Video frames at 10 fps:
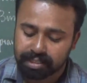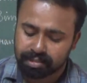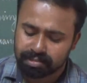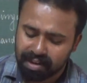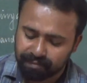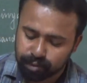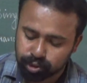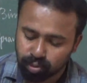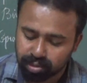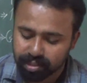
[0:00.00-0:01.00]
left
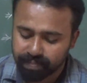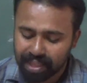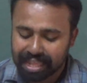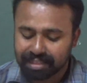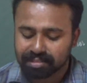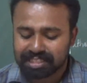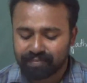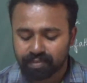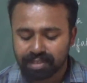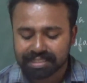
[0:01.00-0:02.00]
shoulder and the
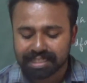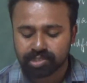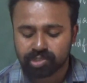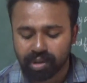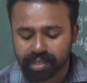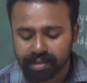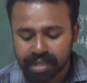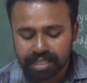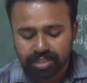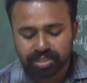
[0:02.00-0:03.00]
stiffness and joint.
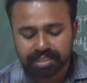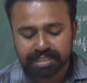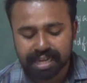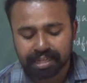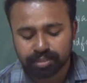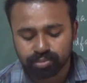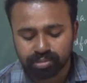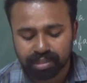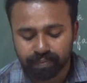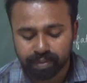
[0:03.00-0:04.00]
She drank
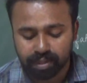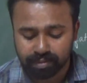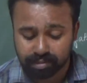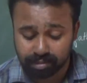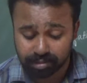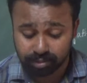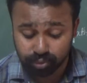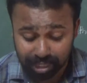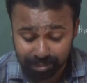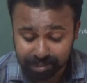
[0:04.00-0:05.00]
2
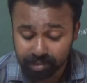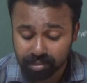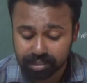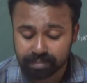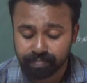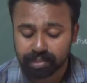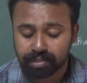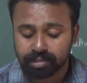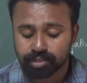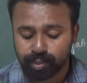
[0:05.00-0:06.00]
cups of
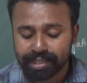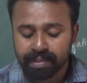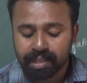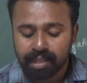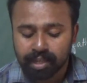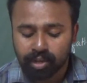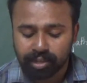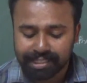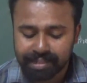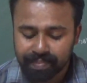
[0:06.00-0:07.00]
sweet
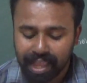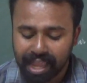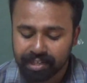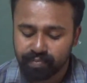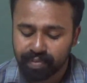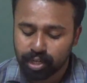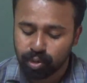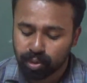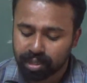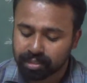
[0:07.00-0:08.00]
hot tea, and she when
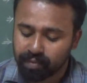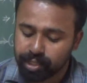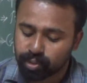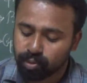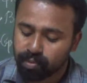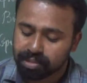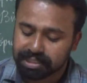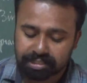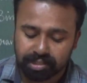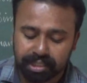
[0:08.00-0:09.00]
looked at the window
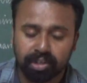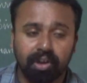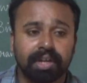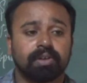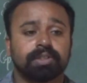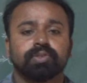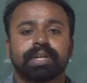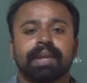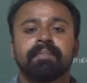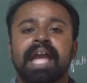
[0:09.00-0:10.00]
saw the darkened clouds.
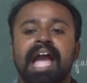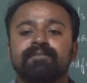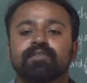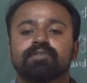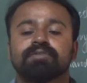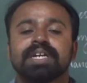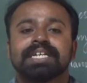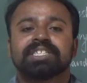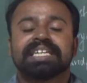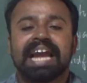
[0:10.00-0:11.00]
Okay, after
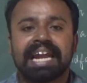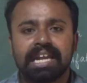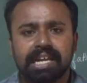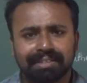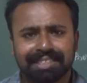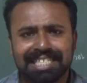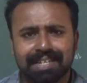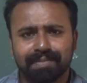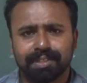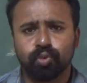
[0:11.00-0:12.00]
she had
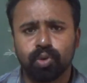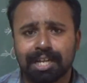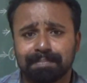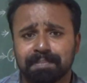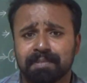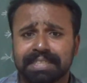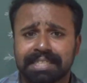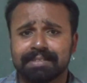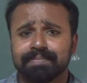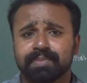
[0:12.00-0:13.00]
tea, 2 cup of
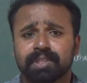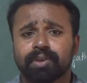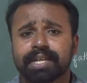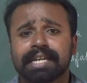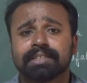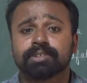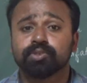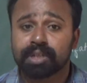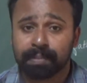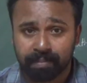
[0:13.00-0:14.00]
tea. Okay, had the
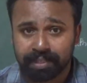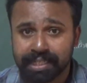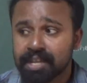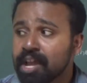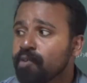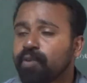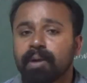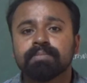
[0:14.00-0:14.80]
2 cup of tea from